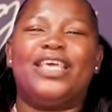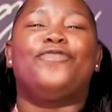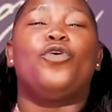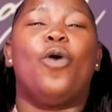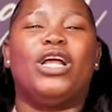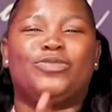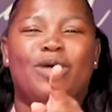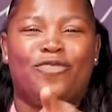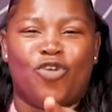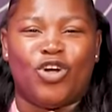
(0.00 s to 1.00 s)
if you watch
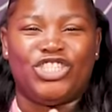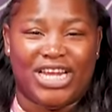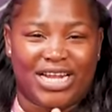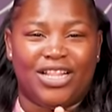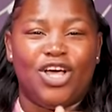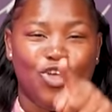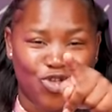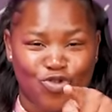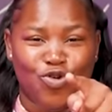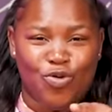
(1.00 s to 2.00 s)
my vlog channel,
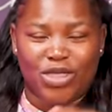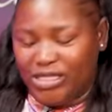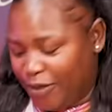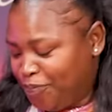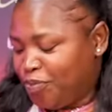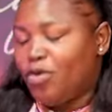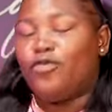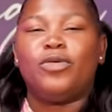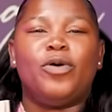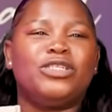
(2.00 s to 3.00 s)
you know this.
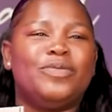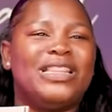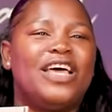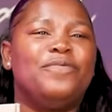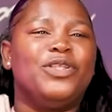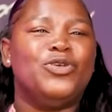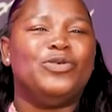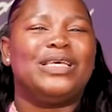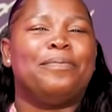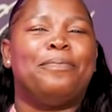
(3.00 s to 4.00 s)
For the past month, I've been
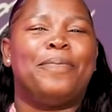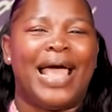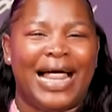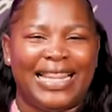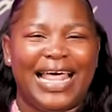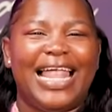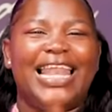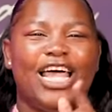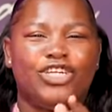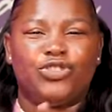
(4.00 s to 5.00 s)
using Belle
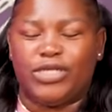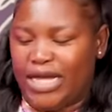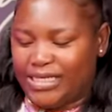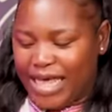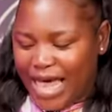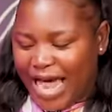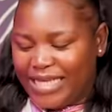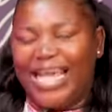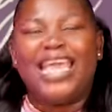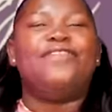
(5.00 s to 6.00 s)
Luxurious. Guys,
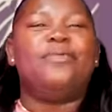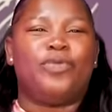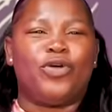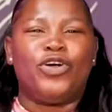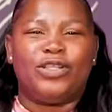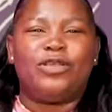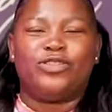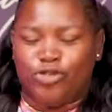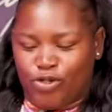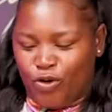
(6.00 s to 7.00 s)
I even brought,
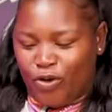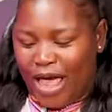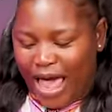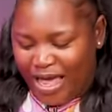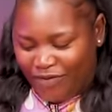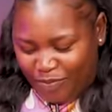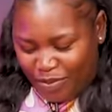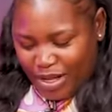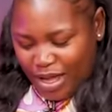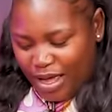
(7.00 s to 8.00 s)
to show you,
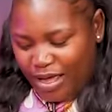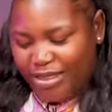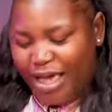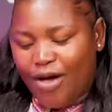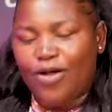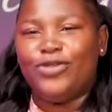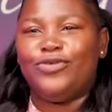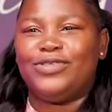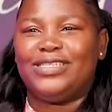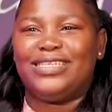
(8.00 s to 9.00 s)
they're all
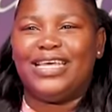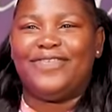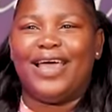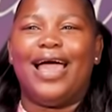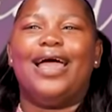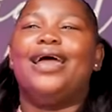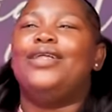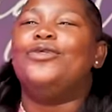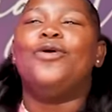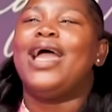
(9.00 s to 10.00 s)
used Xavier.
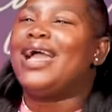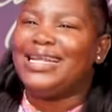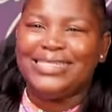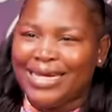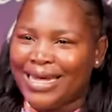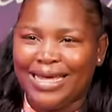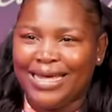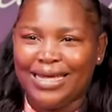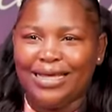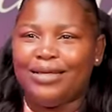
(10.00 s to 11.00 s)
No, I can't share.
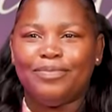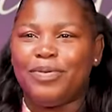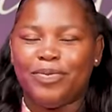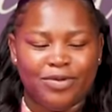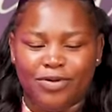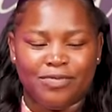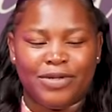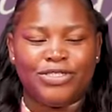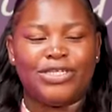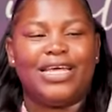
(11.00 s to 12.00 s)
People not
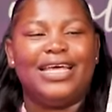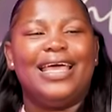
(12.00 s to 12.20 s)
must share.